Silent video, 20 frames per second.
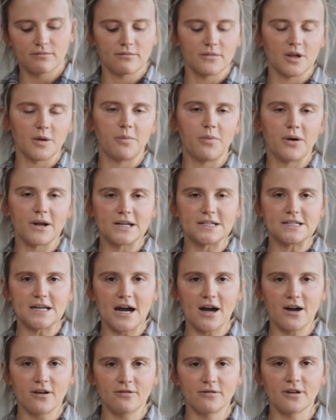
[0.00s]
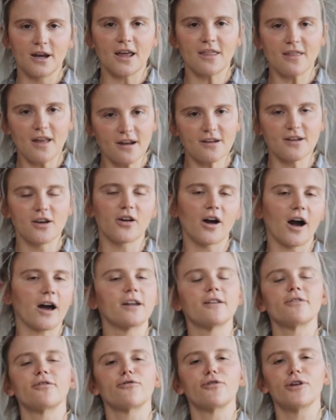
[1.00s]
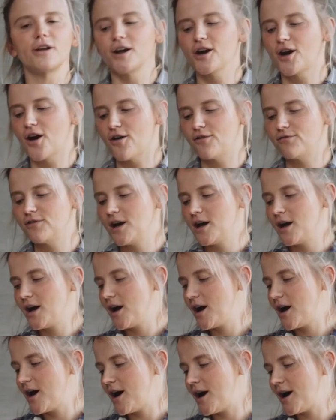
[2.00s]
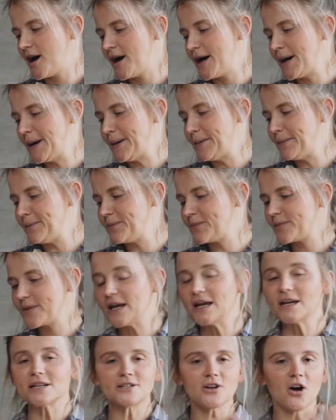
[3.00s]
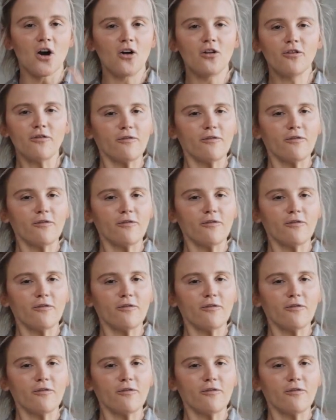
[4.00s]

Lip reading: you put it down, and then you're kind of free to go. It's all